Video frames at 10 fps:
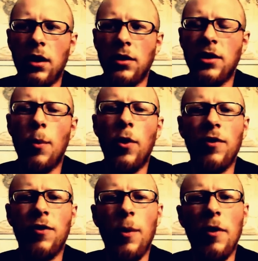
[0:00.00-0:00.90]
someone
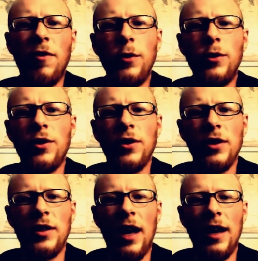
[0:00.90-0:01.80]
from a future
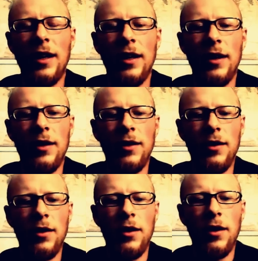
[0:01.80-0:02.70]
society
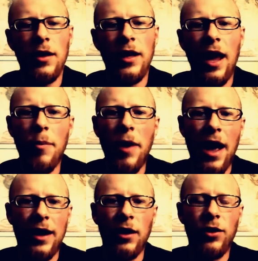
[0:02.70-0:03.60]
came
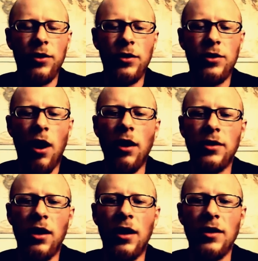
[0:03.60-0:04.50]
back and talked
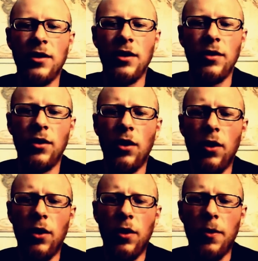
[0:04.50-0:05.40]
to us and
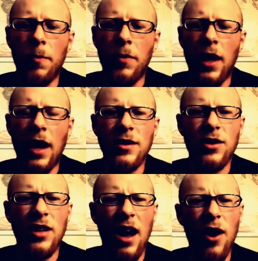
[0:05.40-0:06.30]
asked
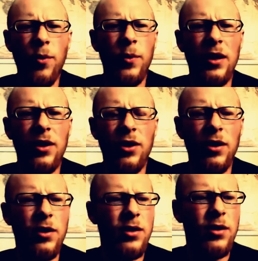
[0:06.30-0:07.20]
us how we could